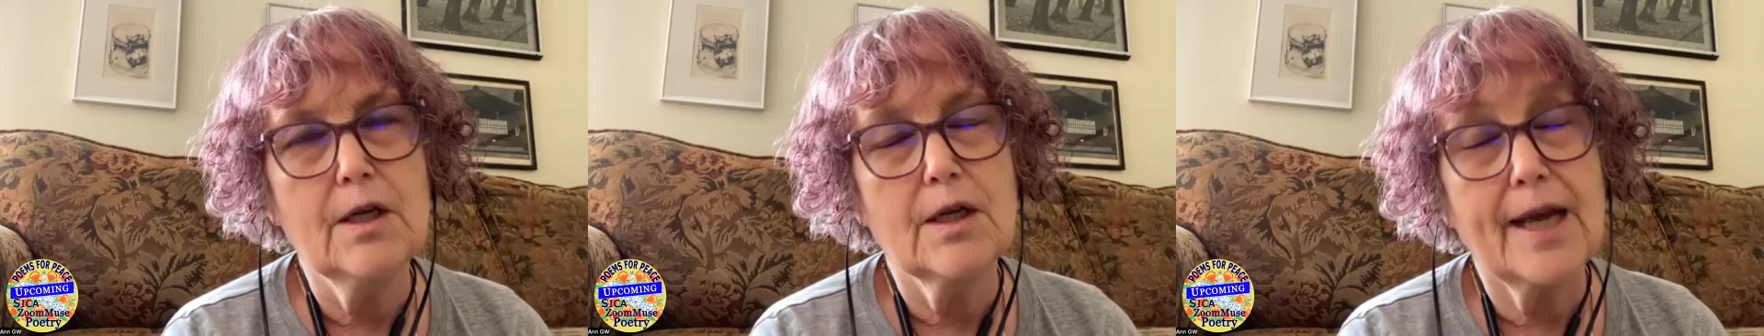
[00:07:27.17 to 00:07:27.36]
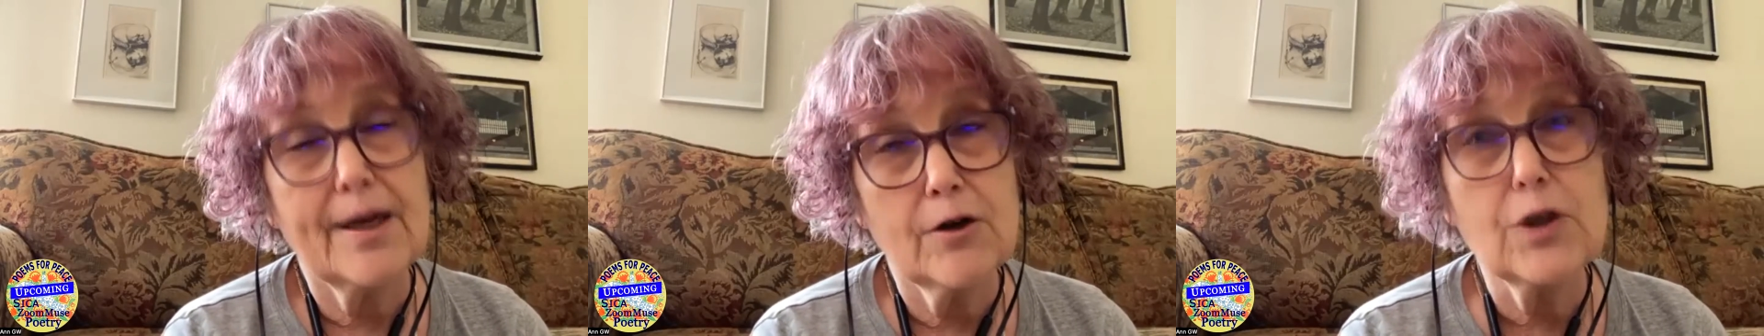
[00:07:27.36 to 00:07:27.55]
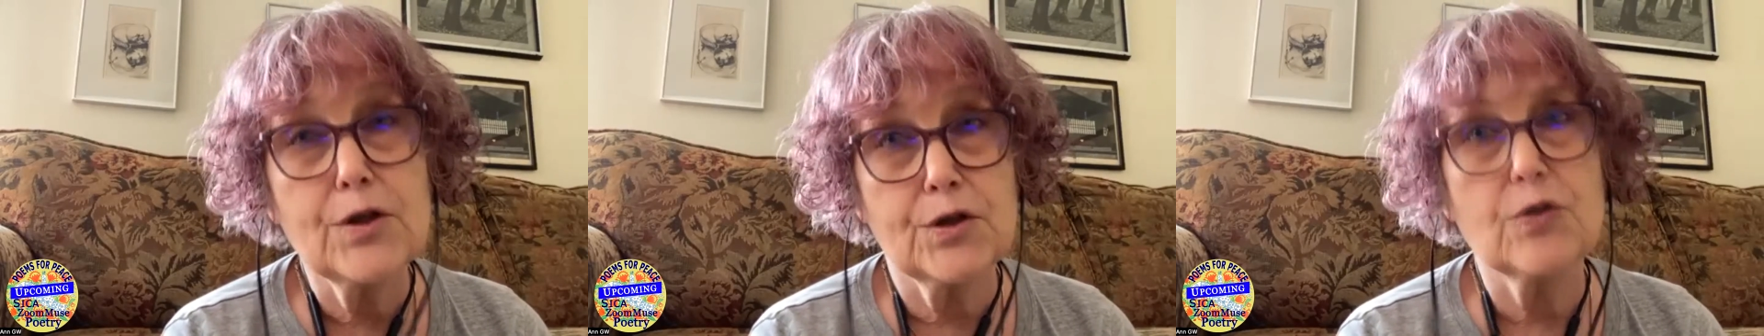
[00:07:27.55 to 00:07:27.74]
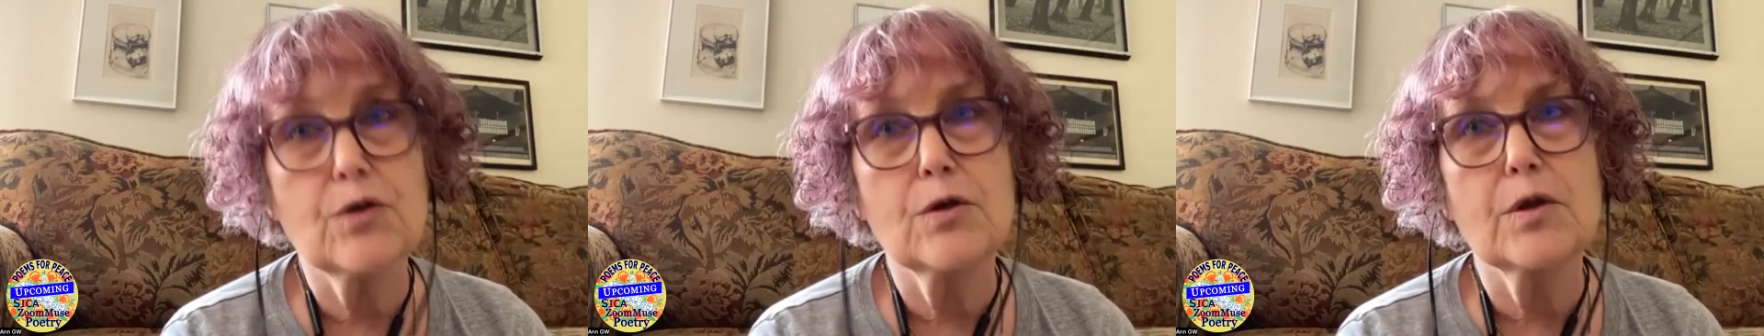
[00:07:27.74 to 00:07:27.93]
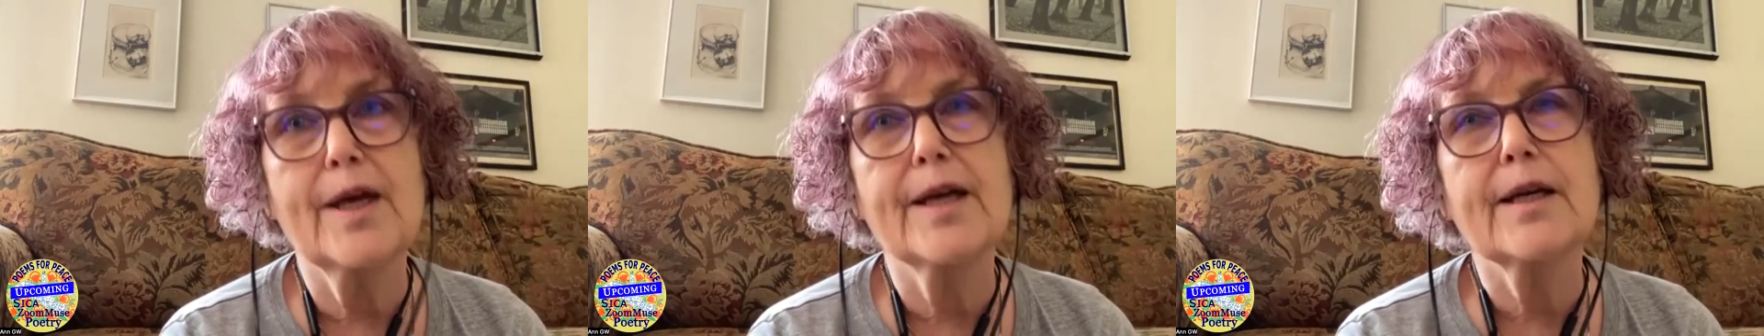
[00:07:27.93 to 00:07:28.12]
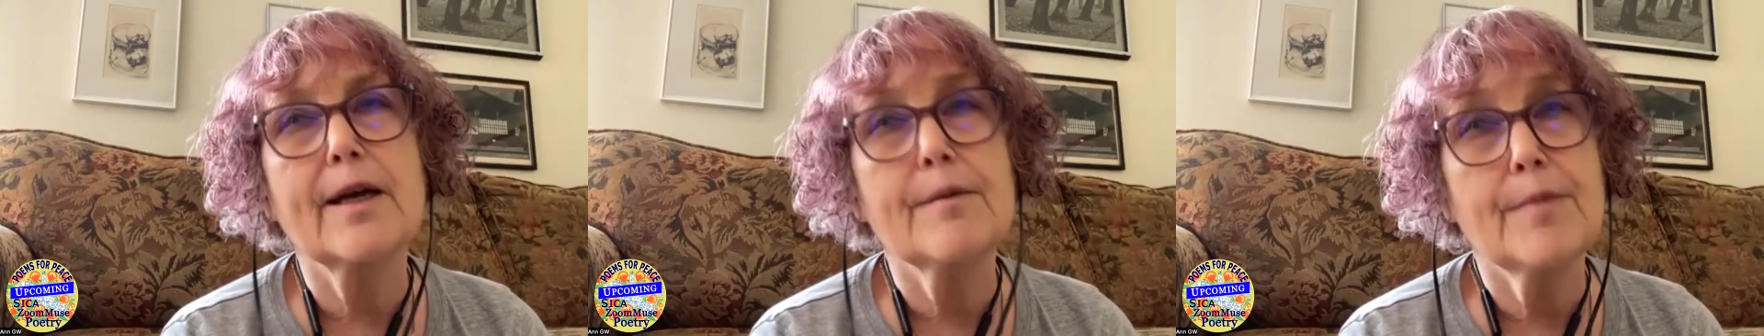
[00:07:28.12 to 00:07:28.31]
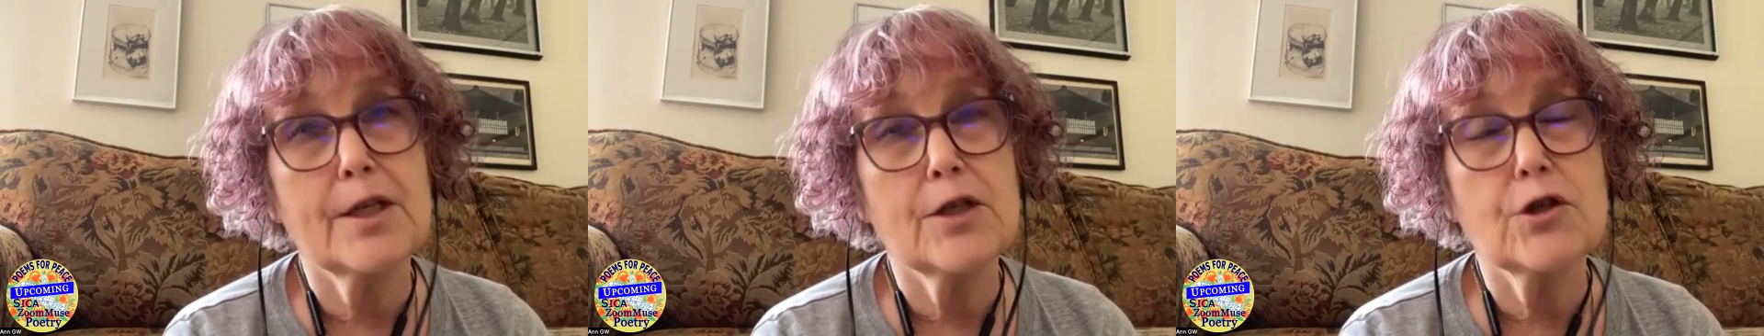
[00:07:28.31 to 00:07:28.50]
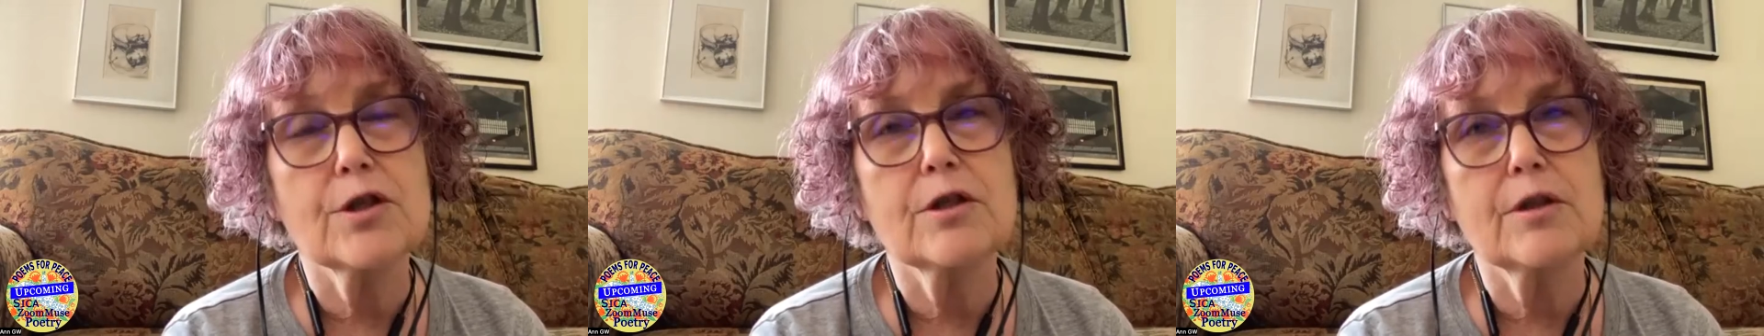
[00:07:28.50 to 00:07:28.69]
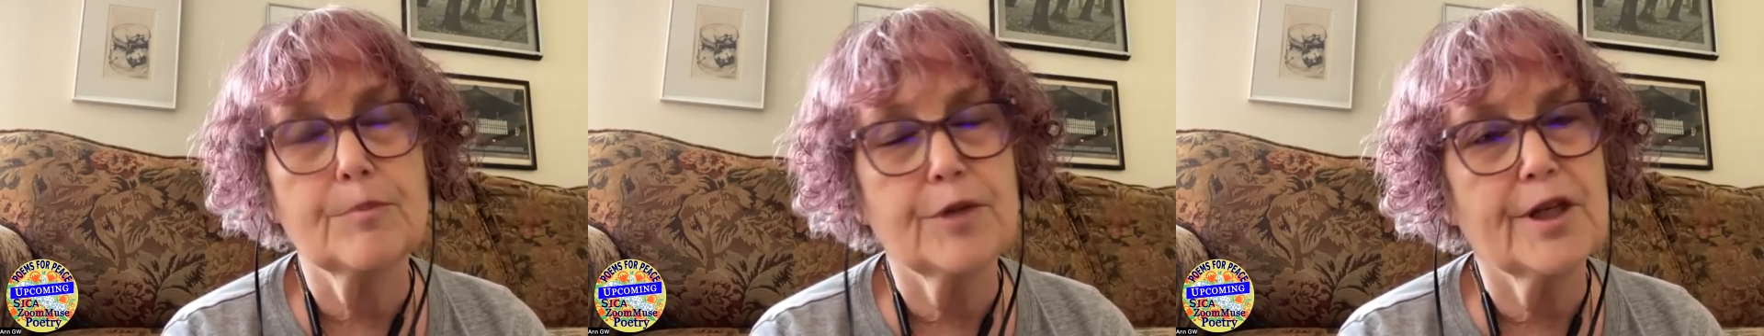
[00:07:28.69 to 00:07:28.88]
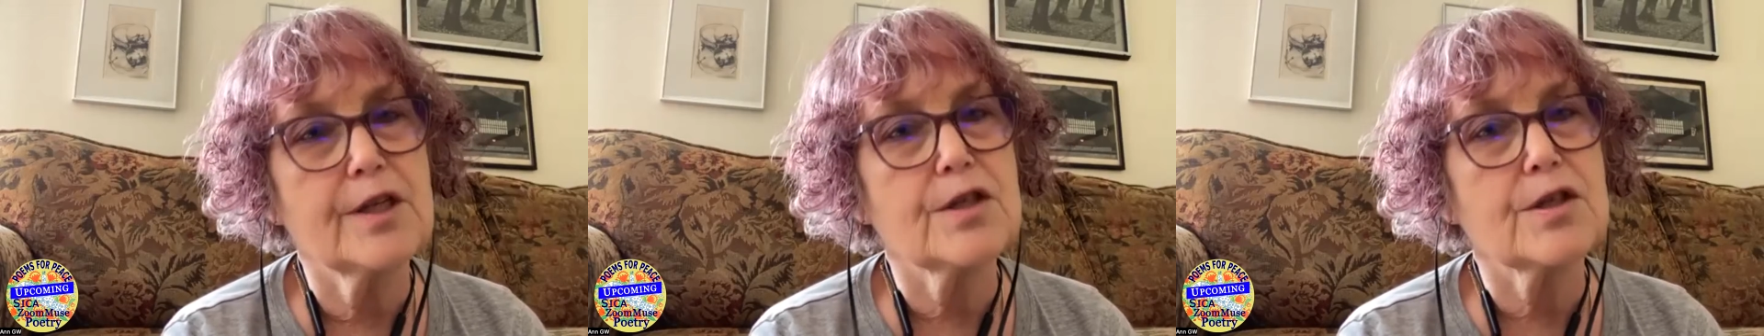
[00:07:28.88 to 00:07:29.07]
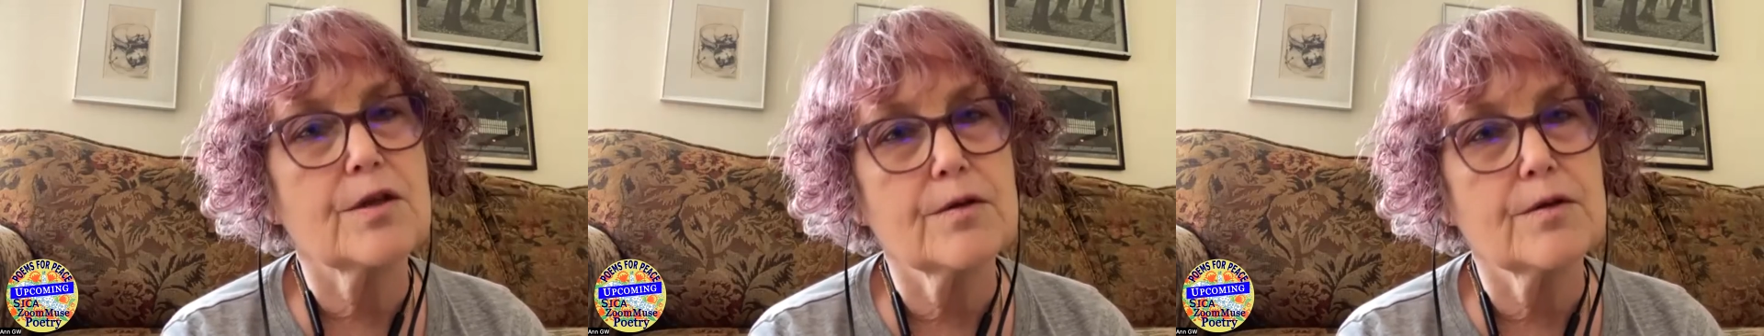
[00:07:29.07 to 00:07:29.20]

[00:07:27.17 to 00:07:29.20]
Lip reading: And also, like I mentioned, a place